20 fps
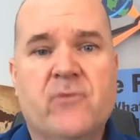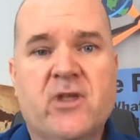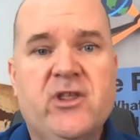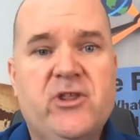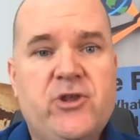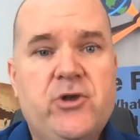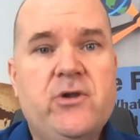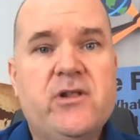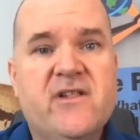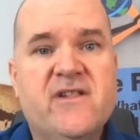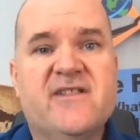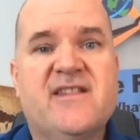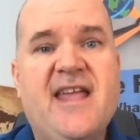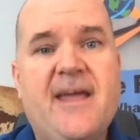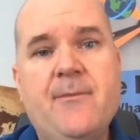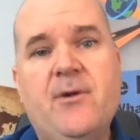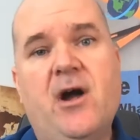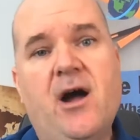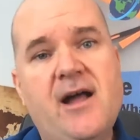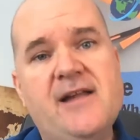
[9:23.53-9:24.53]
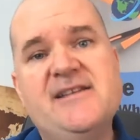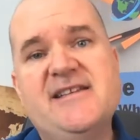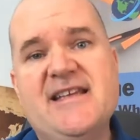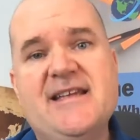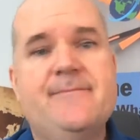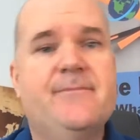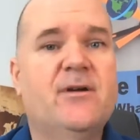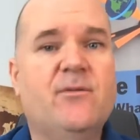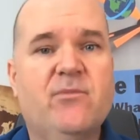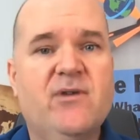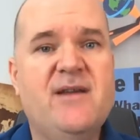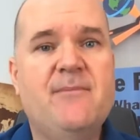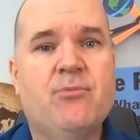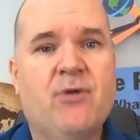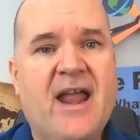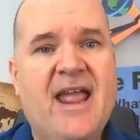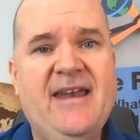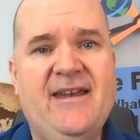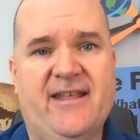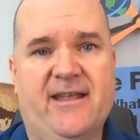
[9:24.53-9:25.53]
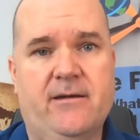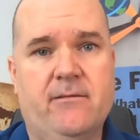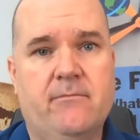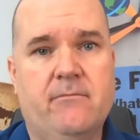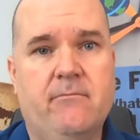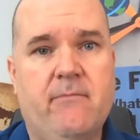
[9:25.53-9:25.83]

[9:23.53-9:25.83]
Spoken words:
Use the same content, but rebrand it.